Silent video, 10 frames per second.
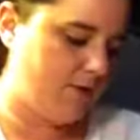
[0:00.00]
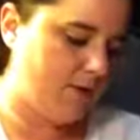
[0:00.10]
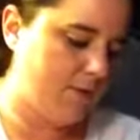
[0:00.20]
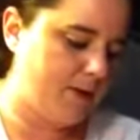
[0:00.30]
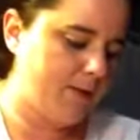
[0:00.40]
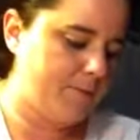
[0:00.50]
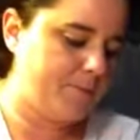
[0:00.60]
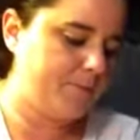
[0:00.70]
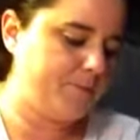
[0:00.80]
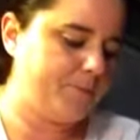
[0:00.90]
very pretty.
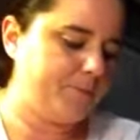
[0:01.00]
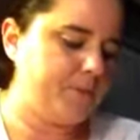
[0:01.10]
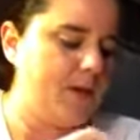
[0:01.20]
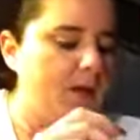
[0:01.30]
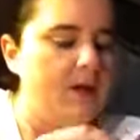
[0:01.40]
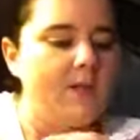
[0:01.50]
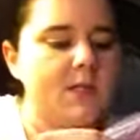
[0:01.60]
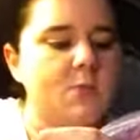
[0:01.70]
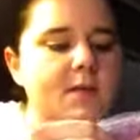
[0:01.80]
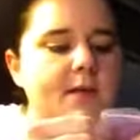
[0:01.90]

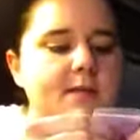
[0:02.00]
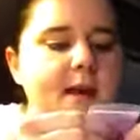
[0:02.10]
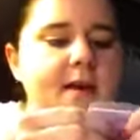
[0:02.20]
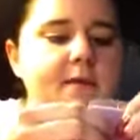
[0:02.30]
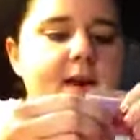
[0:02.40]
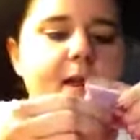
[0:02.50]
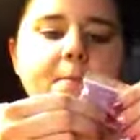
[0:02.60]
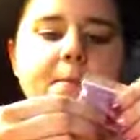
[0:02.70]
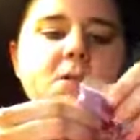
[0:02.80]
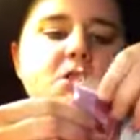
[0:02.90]
This one doesn't have a name, but